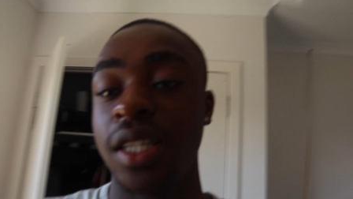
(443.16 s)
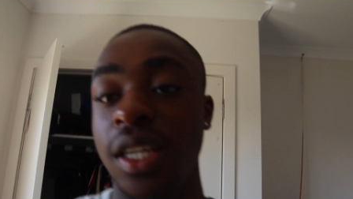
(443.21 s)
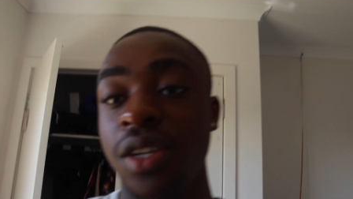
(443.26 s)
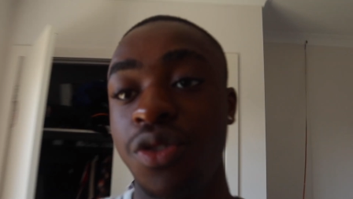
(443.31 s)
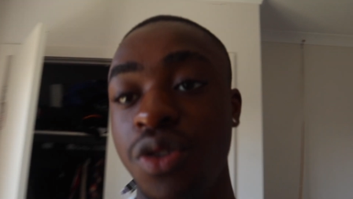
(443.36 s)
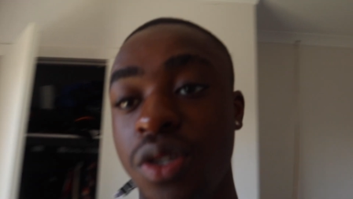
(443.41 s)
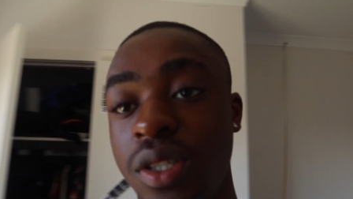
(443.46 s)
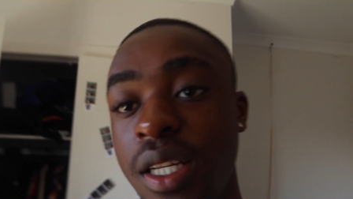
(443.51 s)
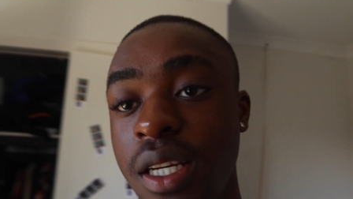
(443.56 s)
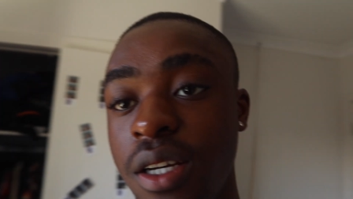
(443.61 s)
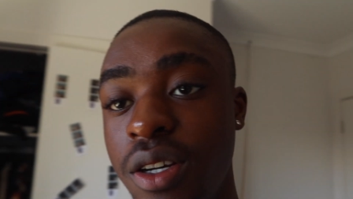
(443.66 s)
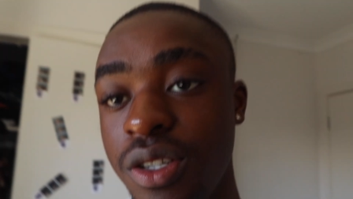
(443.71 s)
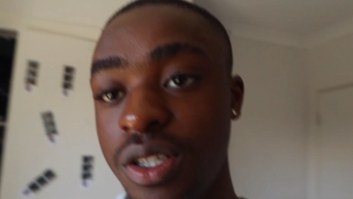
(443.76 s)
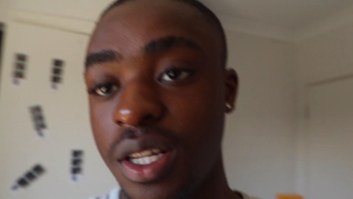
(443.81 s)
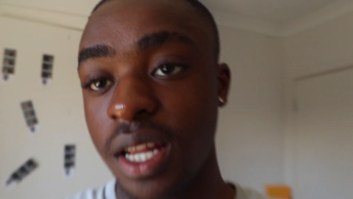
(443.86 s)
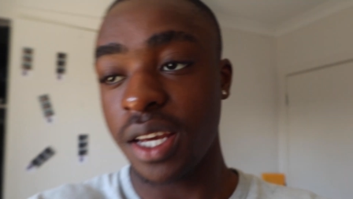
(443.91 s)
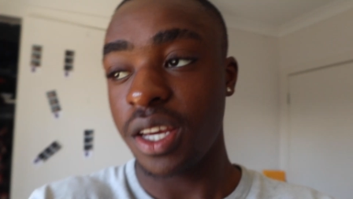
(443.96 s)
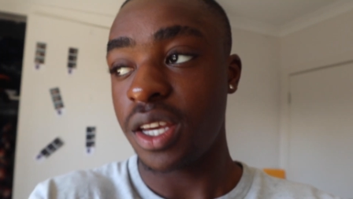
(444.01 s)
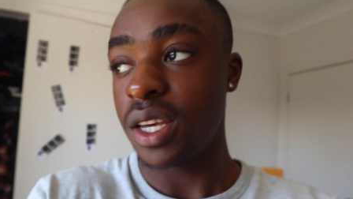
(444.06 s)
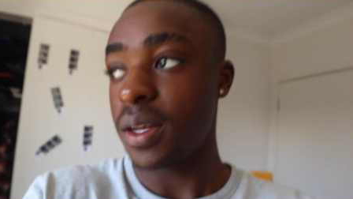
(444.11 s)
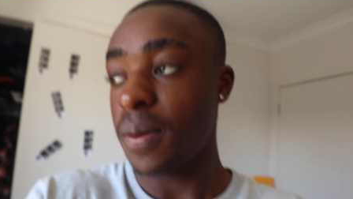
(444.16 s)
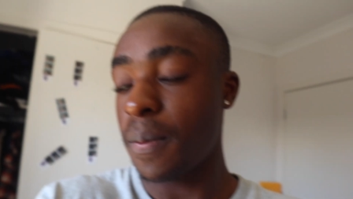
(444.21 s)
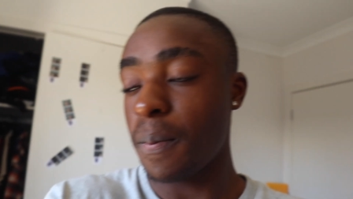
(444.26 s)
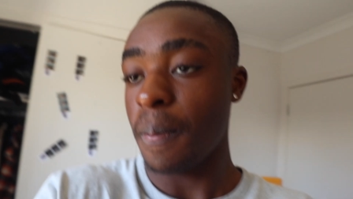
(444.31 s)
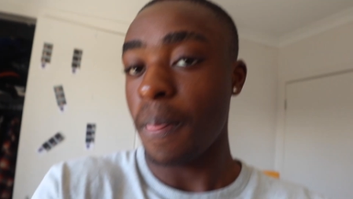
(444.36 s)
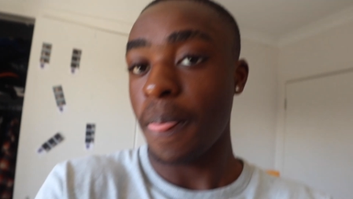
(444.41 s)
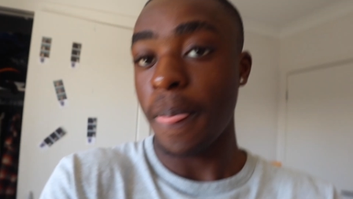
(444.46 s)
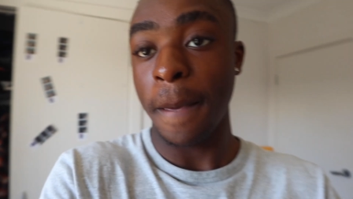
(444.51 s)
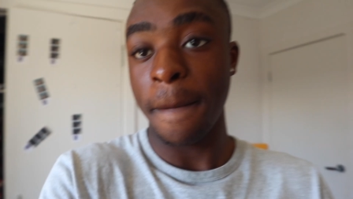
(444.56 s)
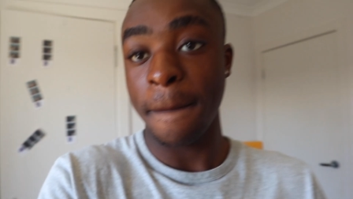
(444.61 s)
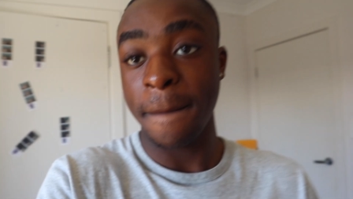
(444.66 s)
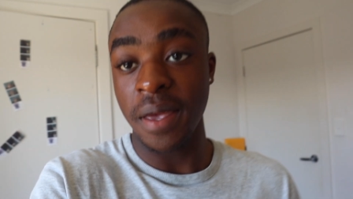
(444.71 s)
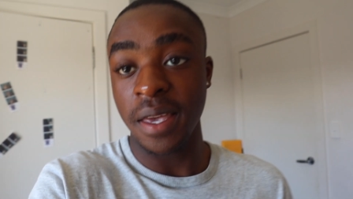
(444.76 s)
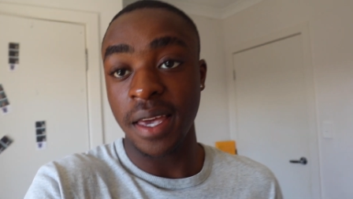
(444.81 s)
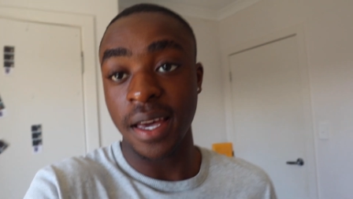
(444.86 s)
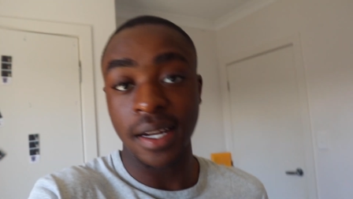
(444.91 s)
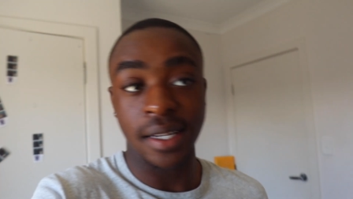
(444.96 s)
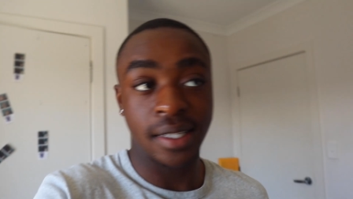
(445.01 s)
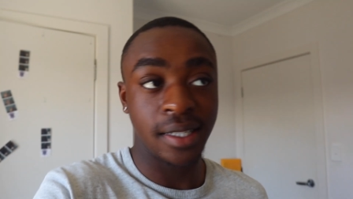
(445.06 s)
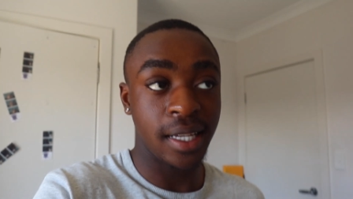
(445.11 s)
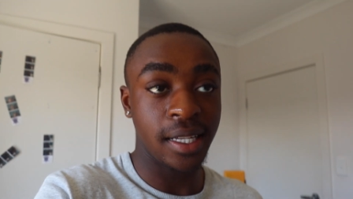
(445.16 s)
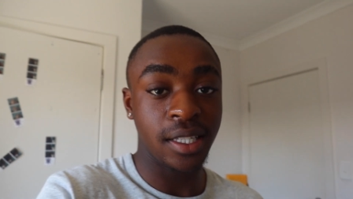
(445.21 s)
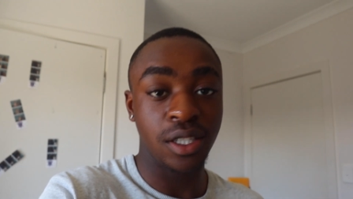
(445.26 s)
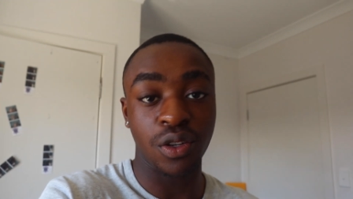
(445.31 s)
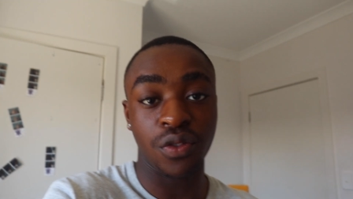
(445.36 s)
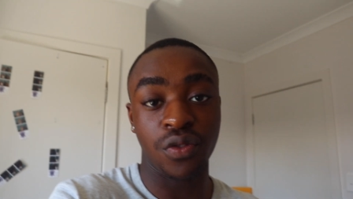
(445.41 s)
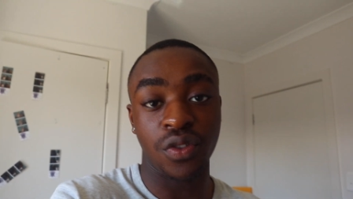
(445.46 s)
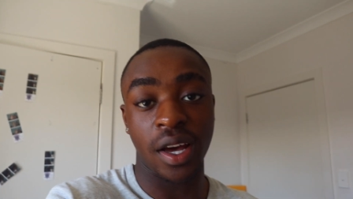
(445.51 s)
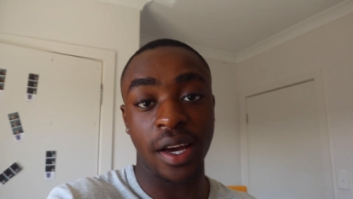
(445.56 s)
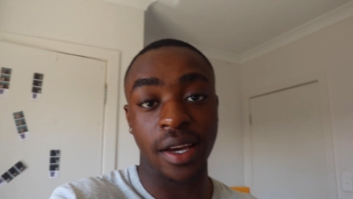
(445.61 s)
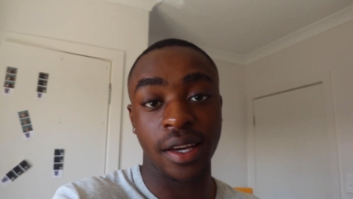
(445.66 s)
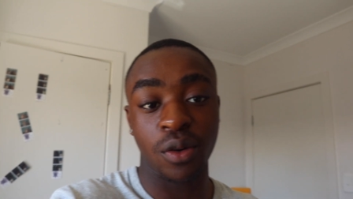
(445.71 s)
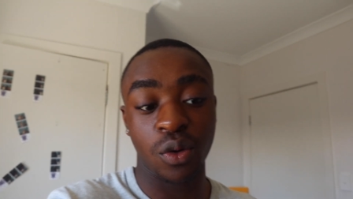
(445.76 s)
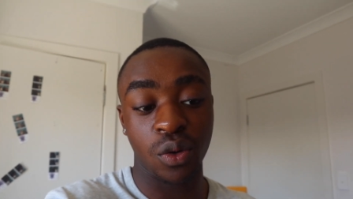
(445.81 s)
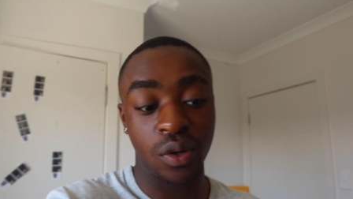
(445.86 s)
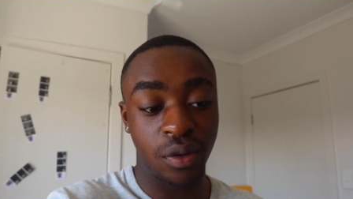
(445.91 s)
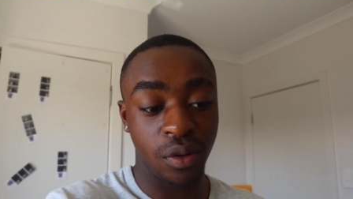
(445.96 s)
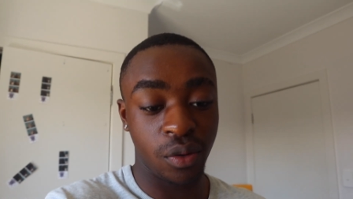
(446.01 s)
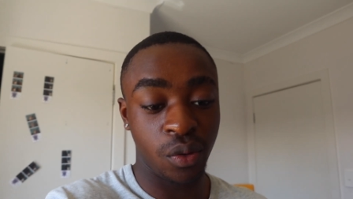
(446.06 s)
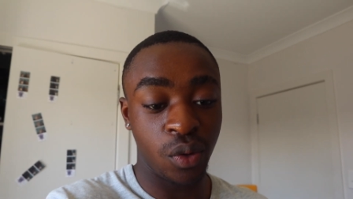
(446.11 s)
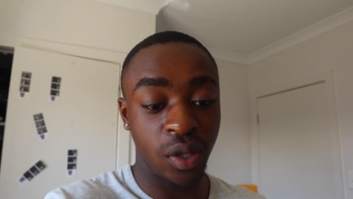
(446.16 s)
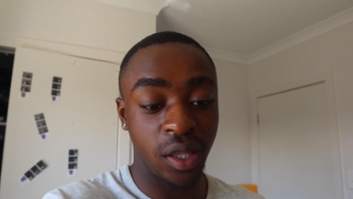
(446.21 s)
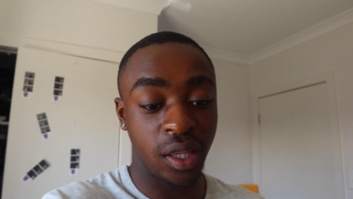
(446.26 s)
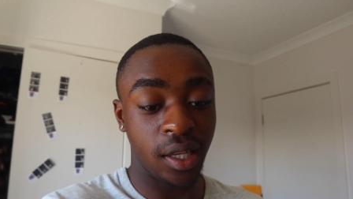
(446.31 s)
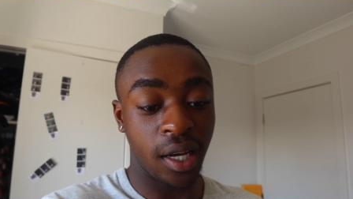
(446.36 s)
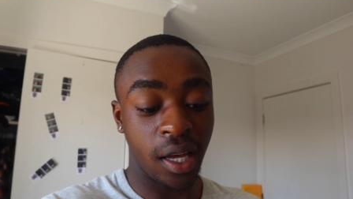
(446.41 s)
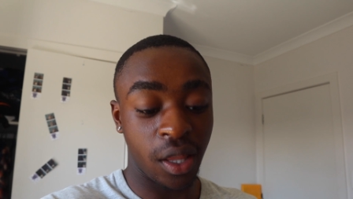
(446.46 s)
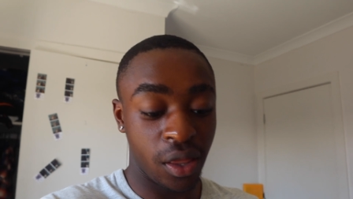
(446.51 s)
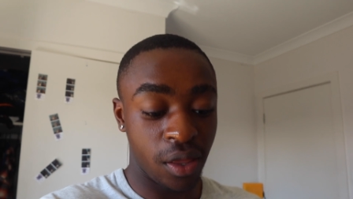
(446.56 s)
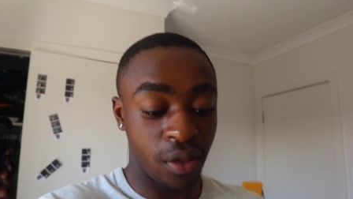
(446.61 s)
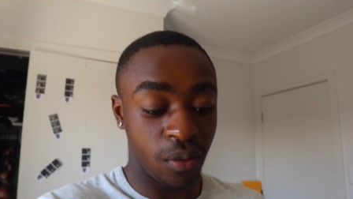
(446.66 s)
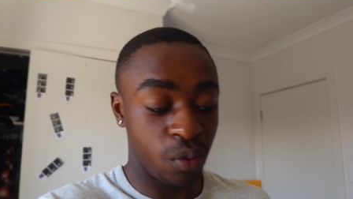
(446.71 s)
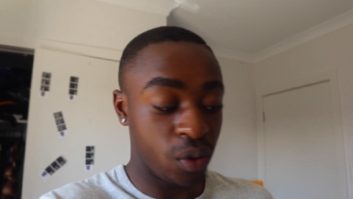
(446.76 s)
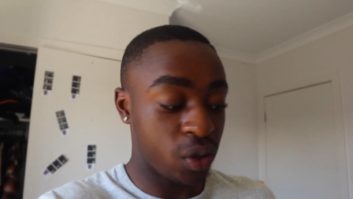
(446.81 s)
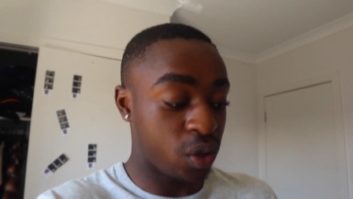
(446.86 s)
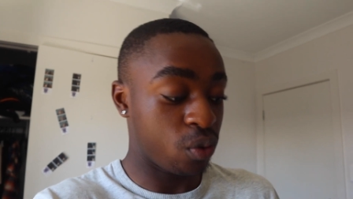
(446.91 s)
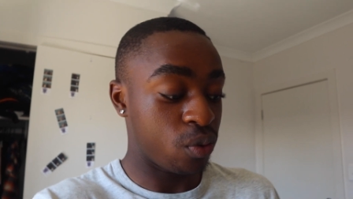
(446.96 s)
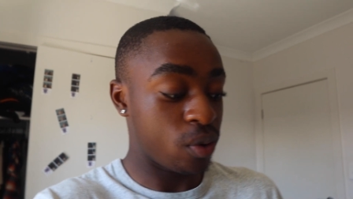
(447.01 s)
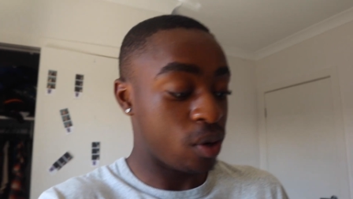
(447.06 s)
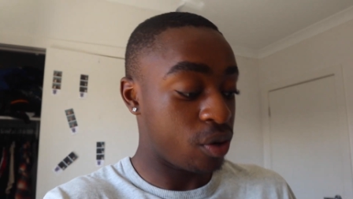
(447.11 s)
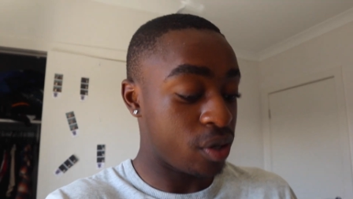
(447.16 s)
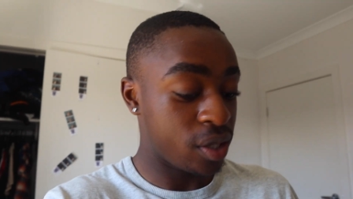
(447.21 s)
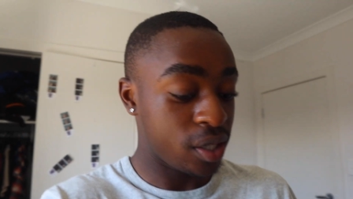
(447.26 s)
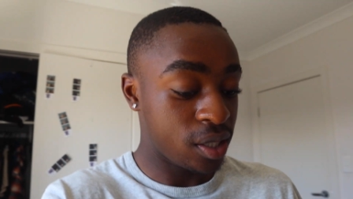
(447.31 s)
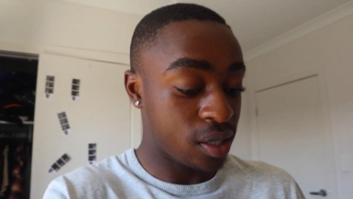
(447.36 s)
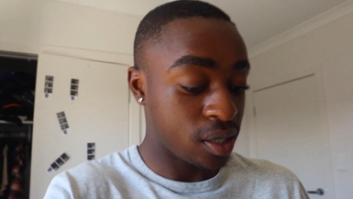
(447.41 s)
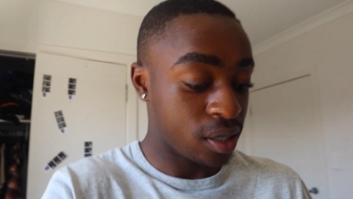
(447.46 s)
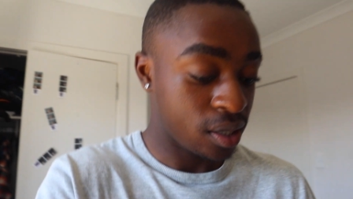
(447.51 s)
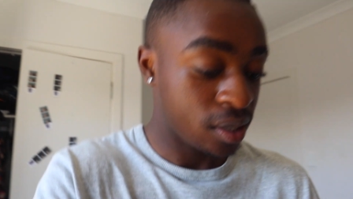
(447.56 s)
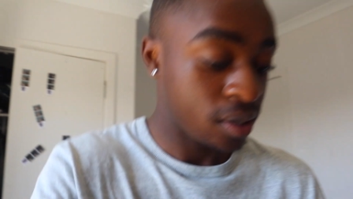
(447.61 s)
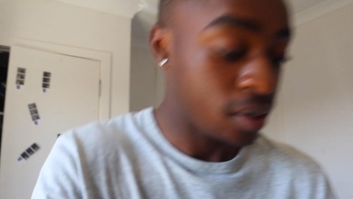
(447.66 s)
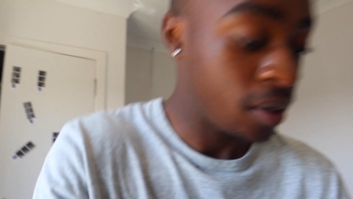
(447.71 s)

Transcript: you get a sense of like what the world is,